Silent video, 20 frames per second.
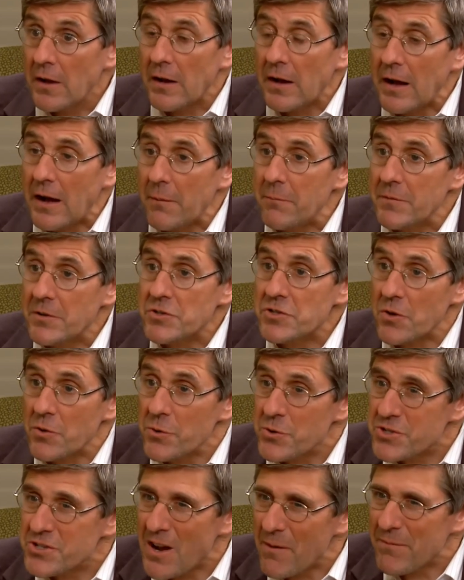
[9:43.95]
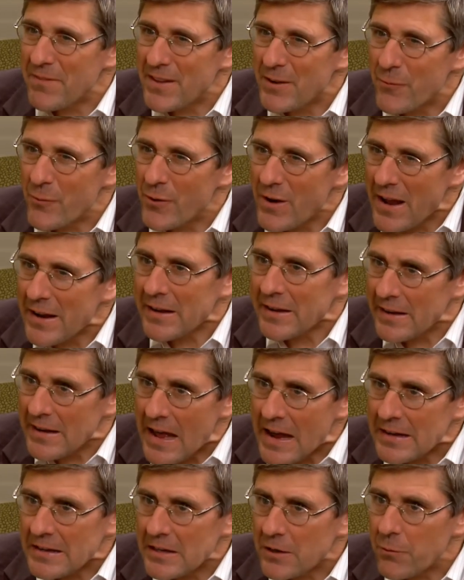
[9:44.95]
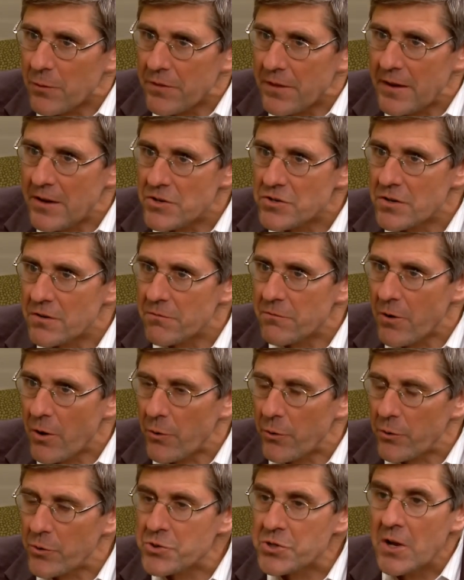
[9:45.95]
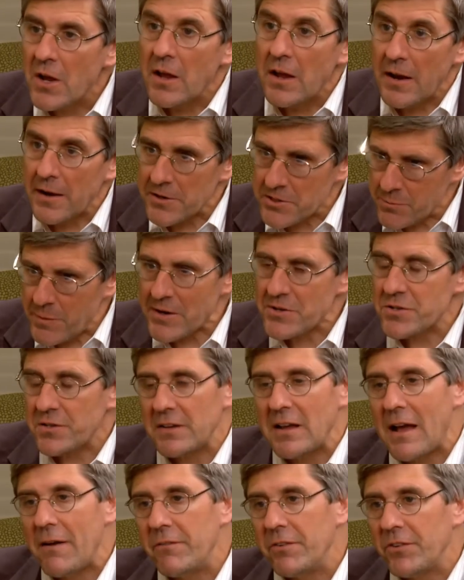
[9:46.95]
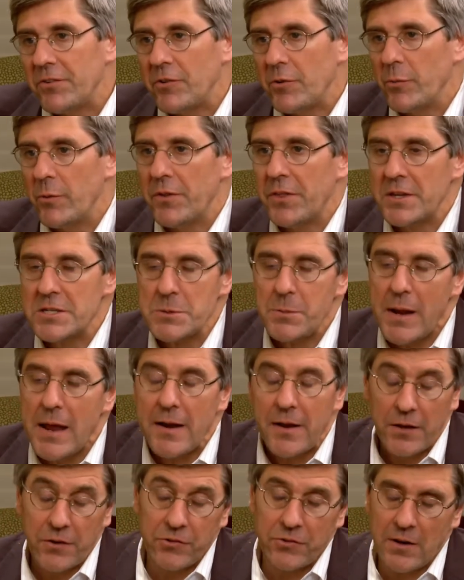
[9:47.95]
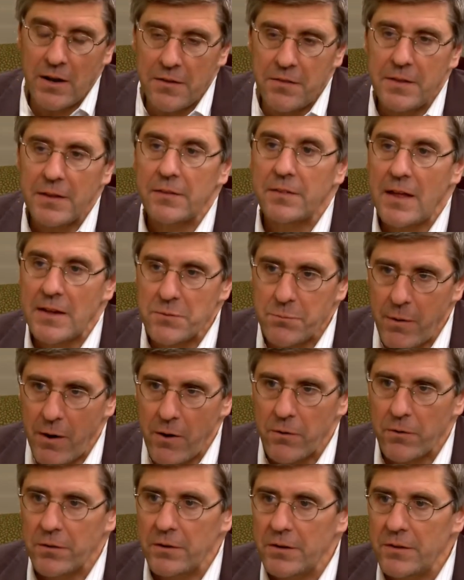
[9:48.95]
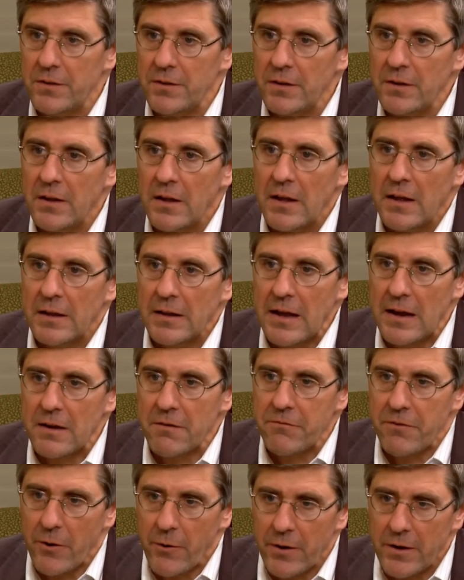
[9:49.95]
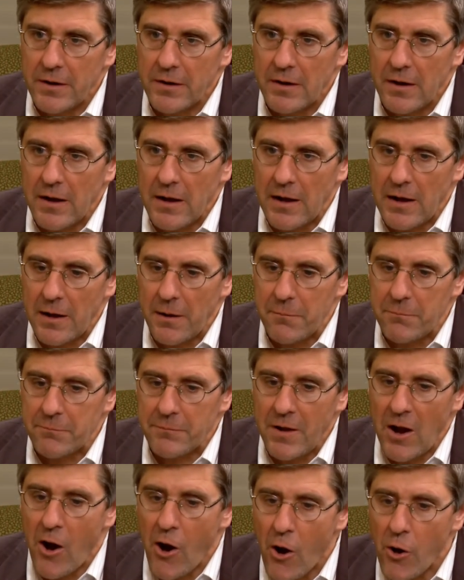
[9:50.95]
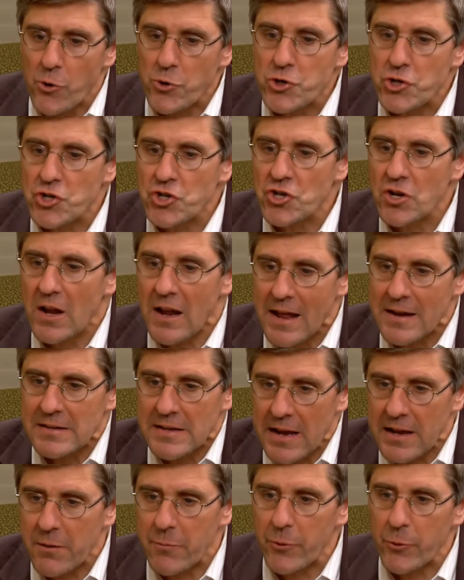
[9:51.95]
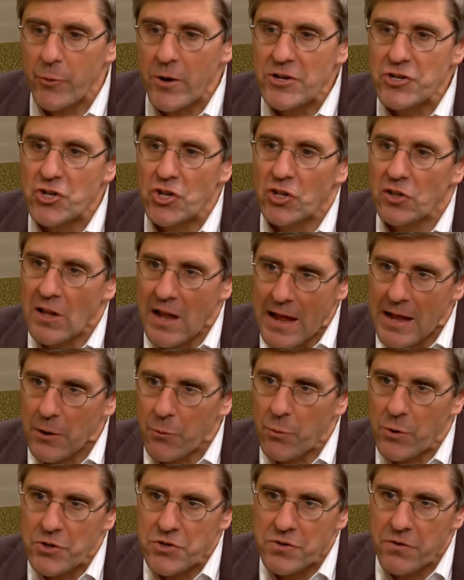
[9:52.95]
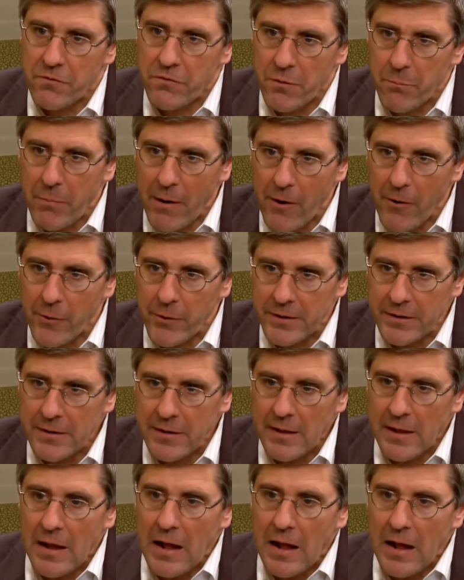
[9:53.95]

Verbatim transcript: Um, so there's something we're not connecting with Asian voters, and especially obviously with Hispanics. And I think that's partly the kind of very um, harsh anti-immigration language of the party.